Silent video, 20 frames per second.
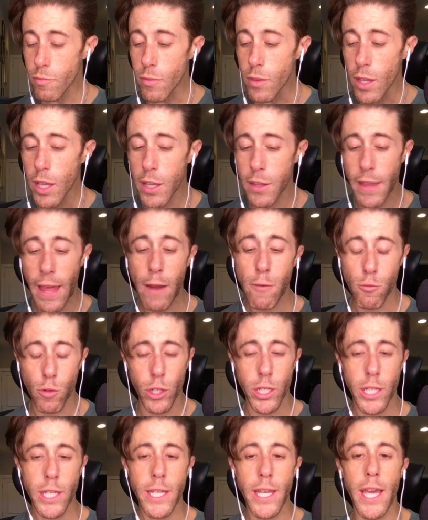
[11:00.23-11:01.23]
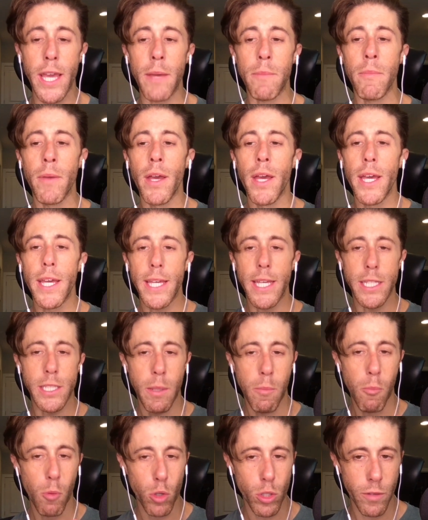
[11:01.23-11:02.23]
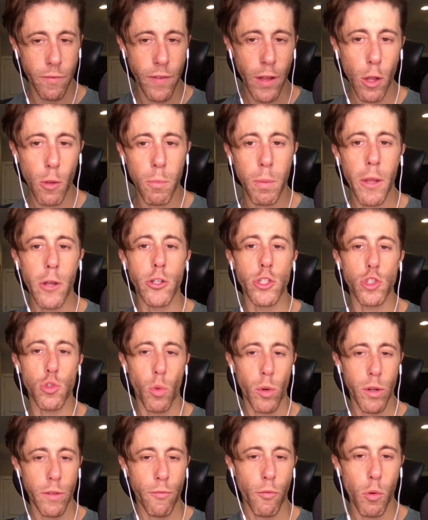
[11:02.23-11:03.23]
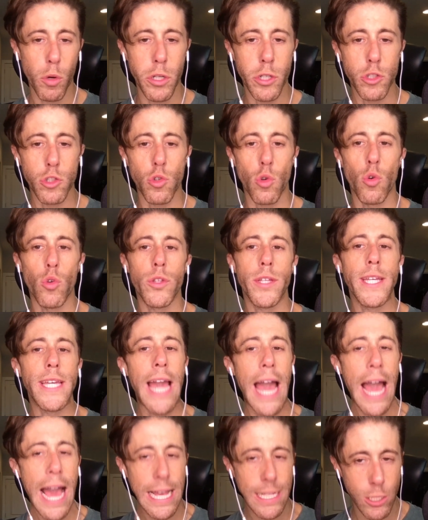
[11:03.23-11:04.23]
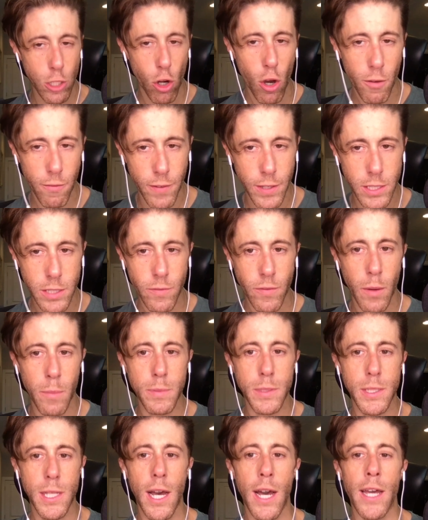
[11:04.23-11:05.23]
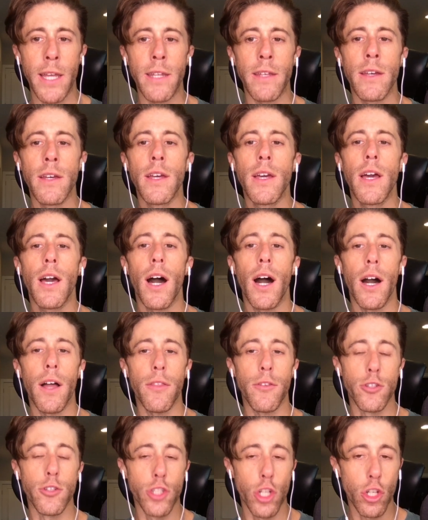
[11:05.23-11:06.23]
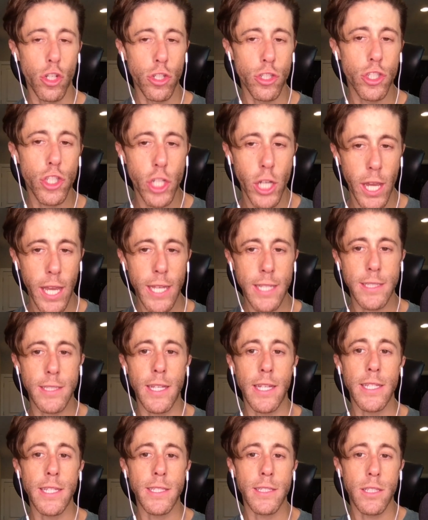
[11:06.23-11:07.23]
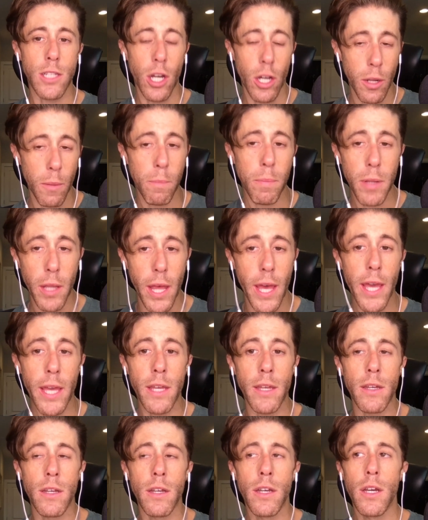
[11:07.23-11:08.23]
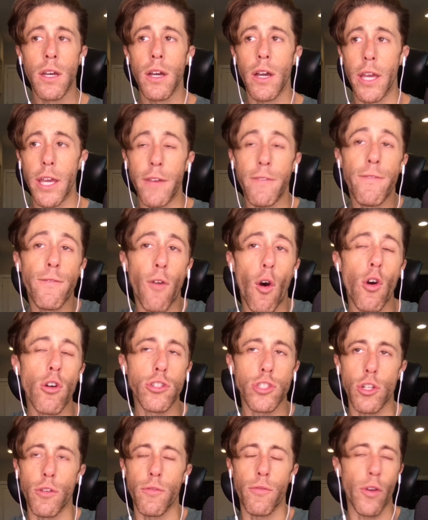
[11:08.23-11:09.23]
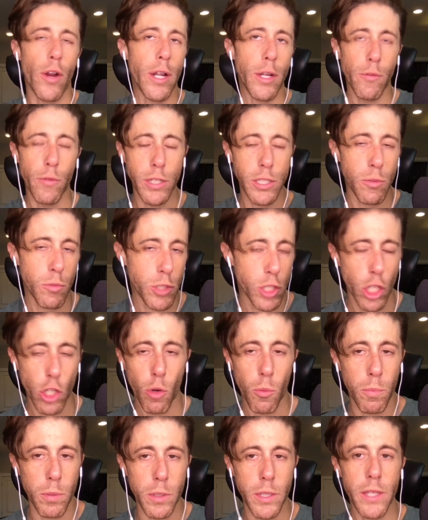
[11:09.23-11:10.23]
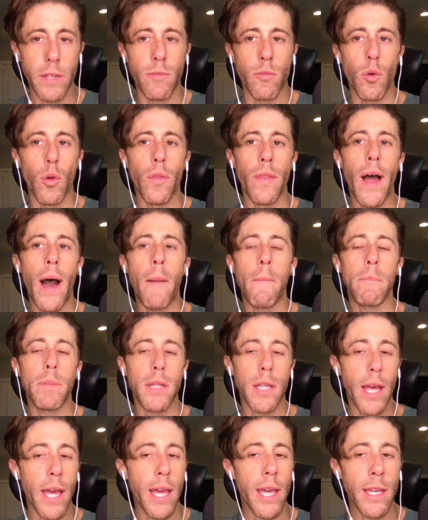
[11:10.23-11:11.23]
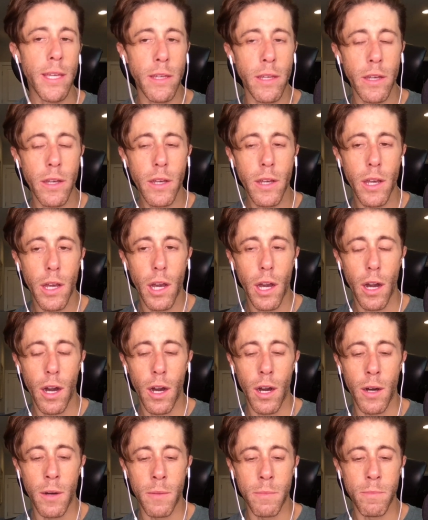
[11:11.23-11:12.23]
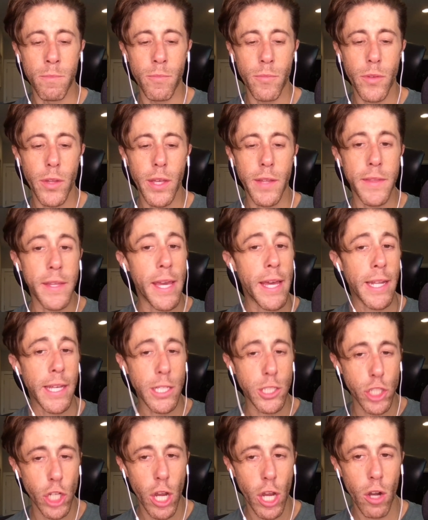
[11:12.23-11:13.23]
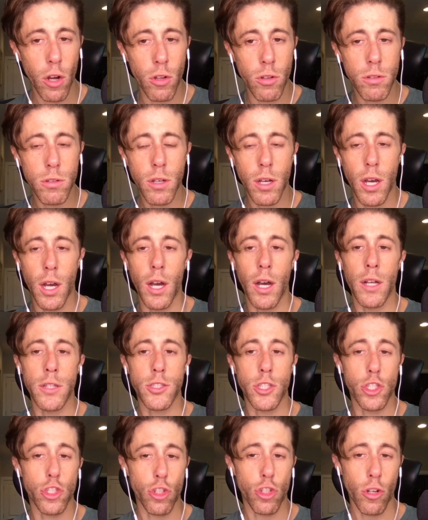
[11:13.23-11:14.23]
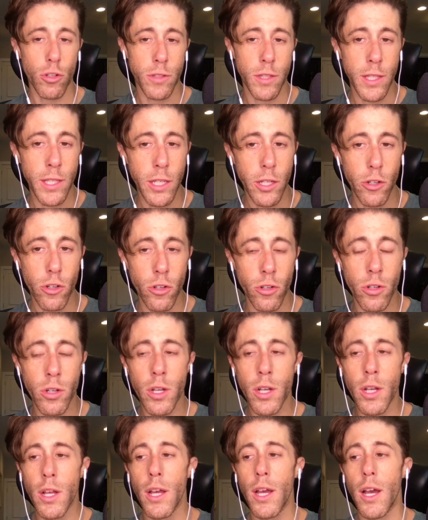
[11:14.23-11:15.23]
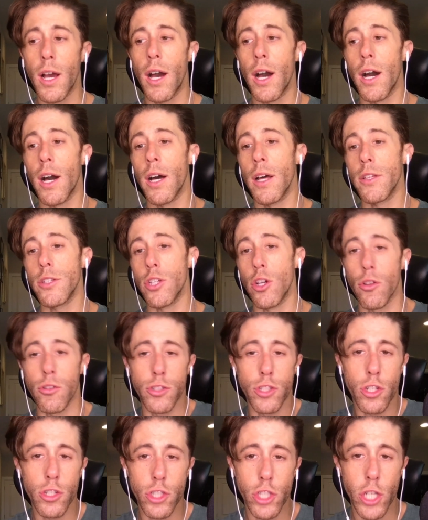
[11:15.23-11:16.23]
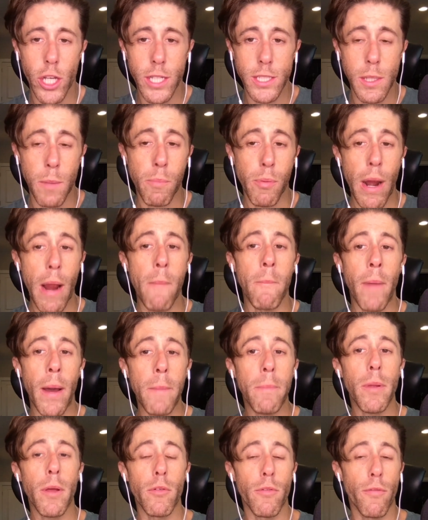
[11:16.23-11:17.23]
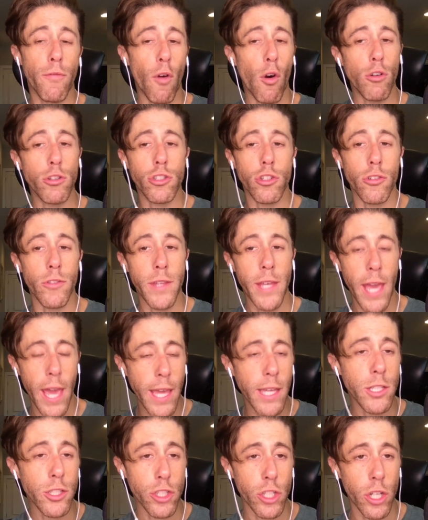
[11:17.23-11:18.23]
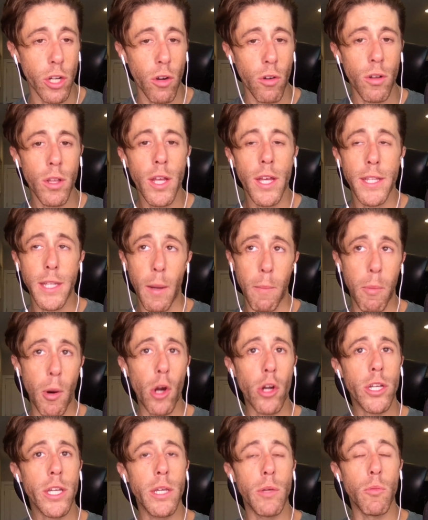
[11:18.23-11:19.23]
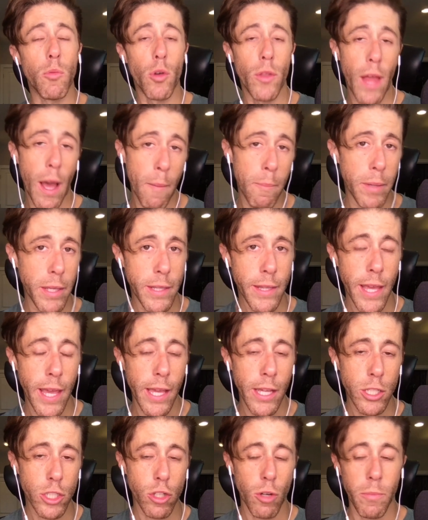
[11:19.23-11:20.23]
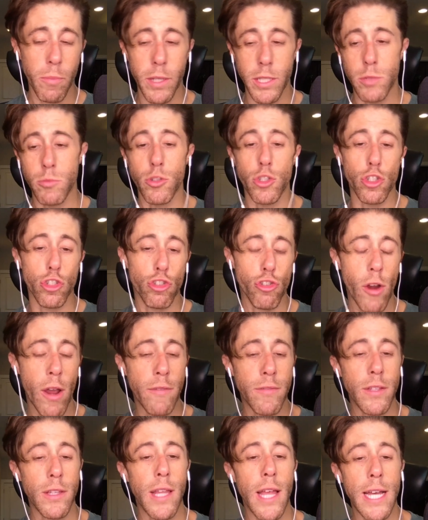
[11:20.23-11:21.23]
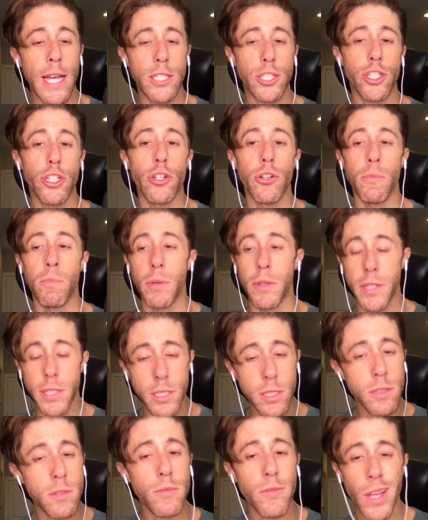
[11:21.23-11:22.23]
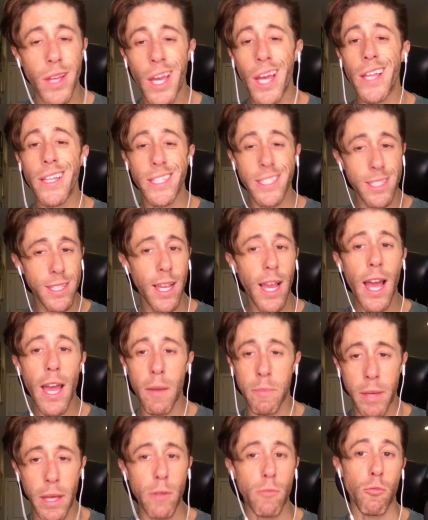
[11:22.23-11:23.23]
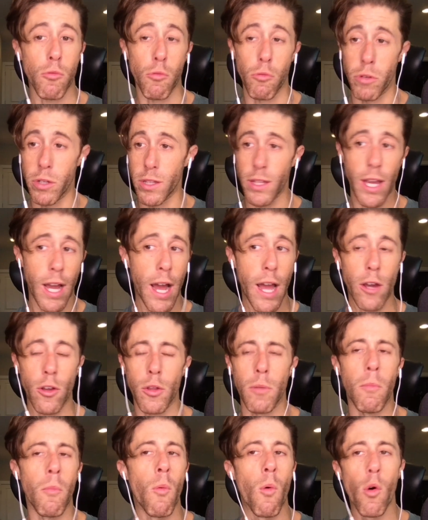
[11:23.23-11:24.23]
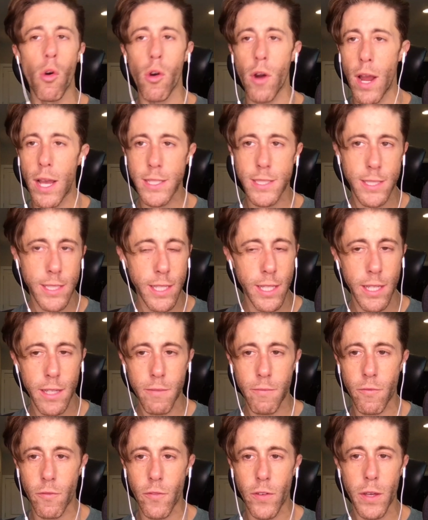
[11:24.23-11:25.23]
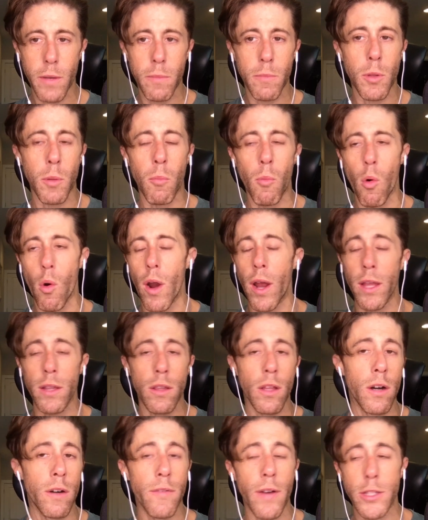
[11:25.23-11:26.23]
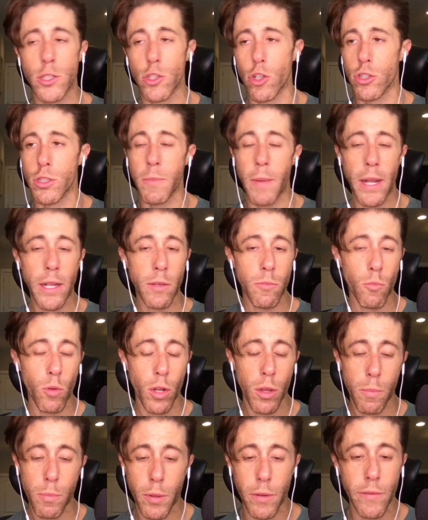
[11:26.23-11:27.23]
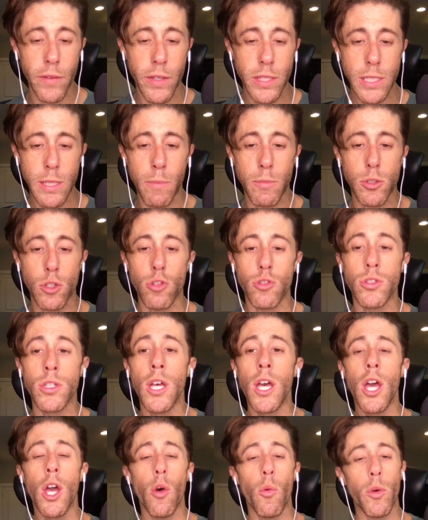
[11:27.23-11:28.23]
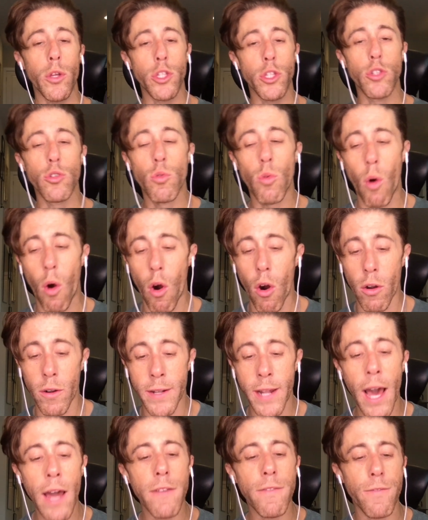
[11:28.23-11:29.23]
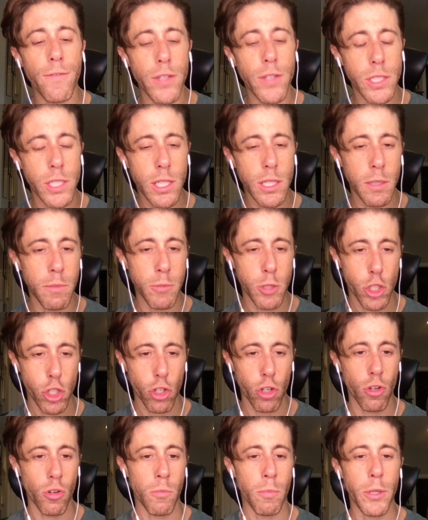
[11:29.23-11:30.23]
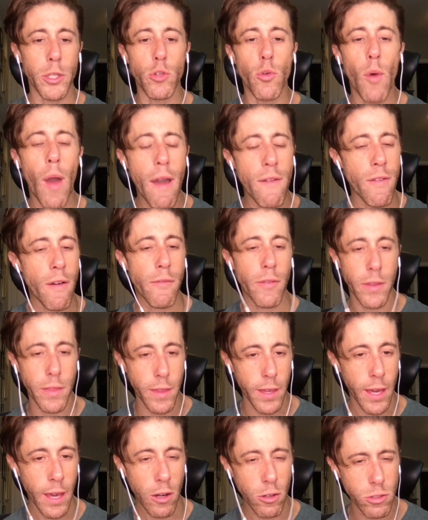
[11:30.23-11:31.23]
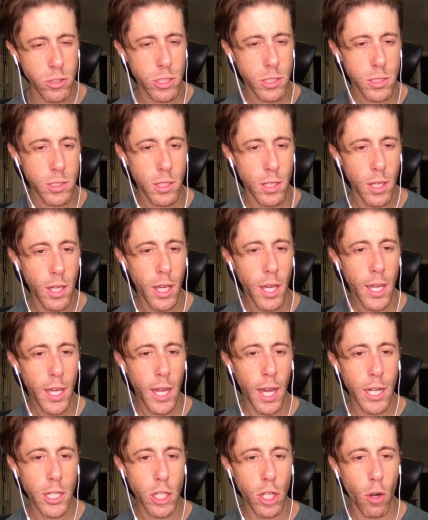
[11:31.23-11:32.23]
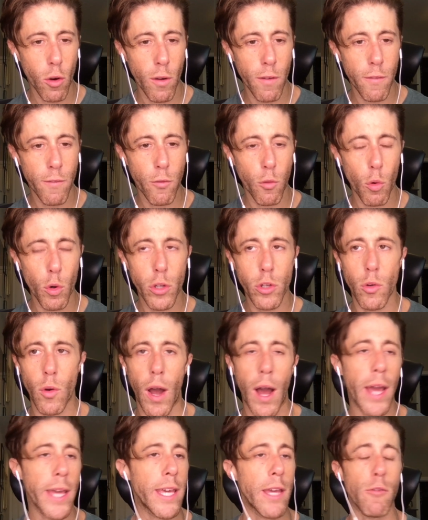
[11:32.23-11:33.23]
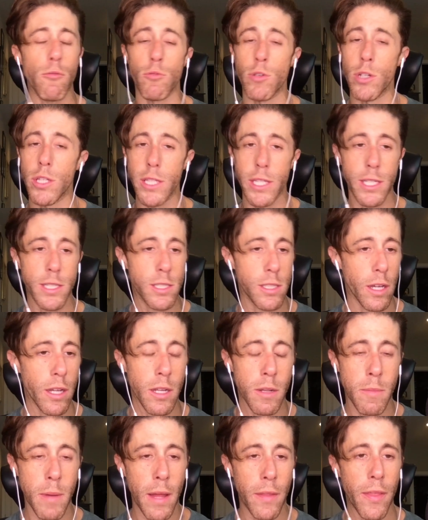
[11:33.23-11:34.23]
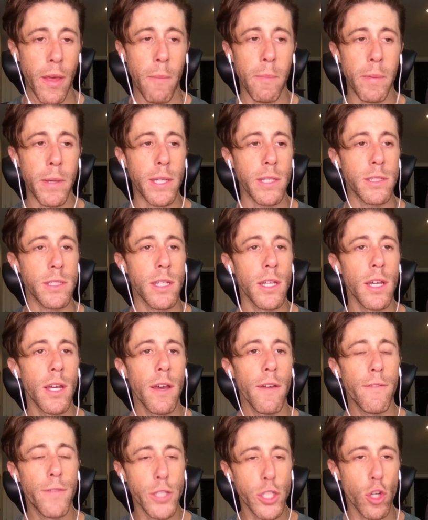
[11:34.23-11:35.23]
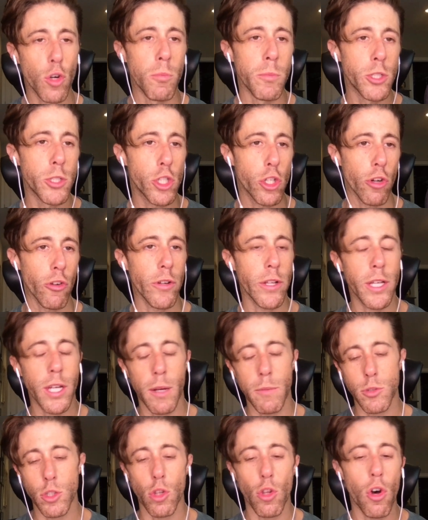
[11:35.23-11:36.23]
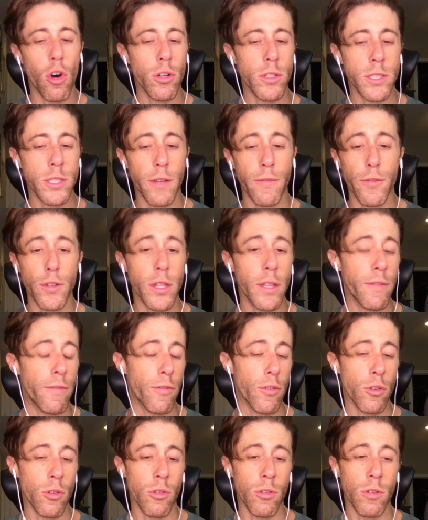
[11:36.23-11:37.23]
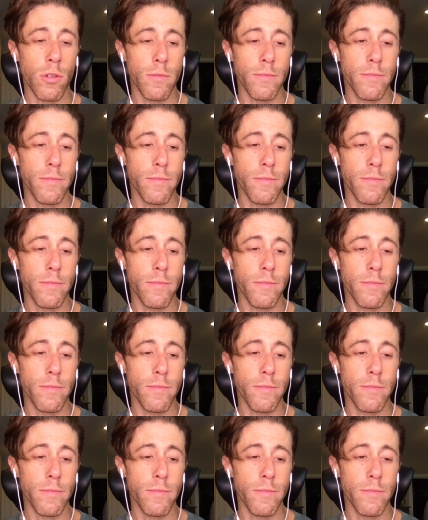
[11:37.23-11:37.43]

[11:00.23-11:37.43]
that rookie game. He is a more developed player. He's 24 years old. He has an offensive upside. There's a good chance that he's going to play if Forrester, for any reason, which I don't believe, will not play in the NHL to start the year. There's a good chance that Brown might play with Forrester in the AHL. Now, Barkey will not be in the AHL because he was just drafted last year, but this is a guy I'm getting really high on. The more I see him, the more I love. I talked about it in one of the previous episodes. When you are not physically mature, but you have everything else kind of going for you, I get really excited about that because physical maturity comes along differently for